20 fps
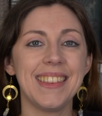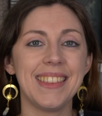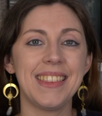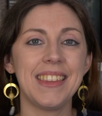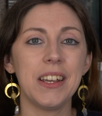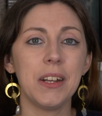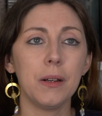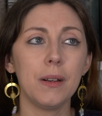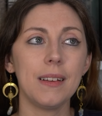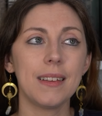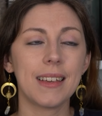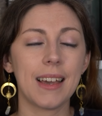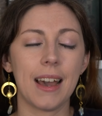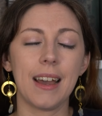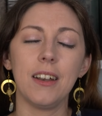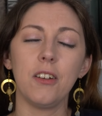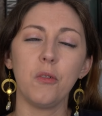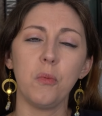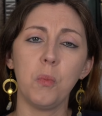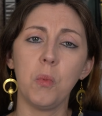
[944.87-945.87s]
there is
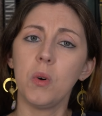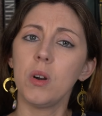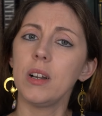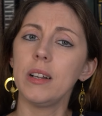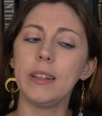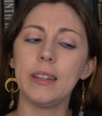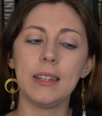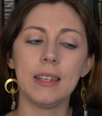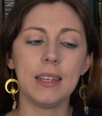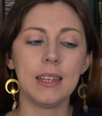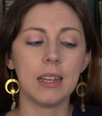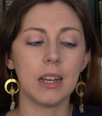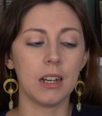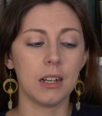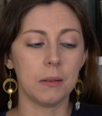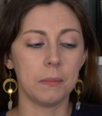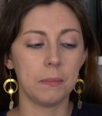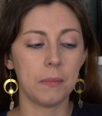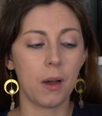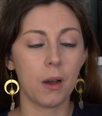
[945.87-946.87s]
kind of more in the
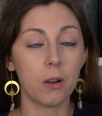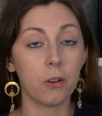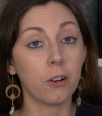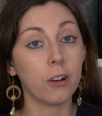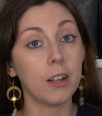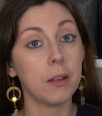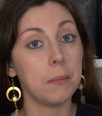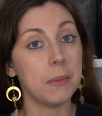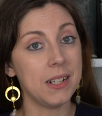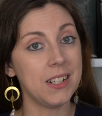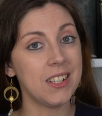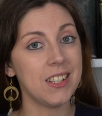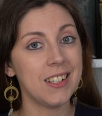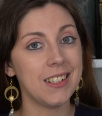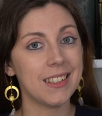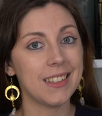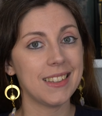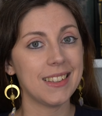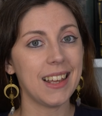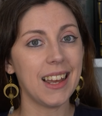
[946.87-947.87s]
honorary
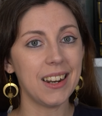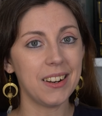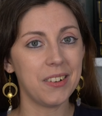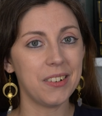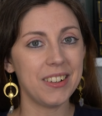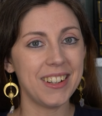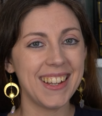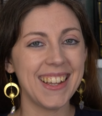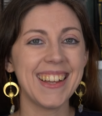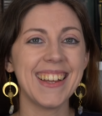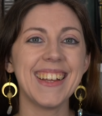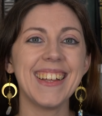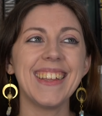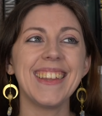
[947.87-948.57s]
mention category,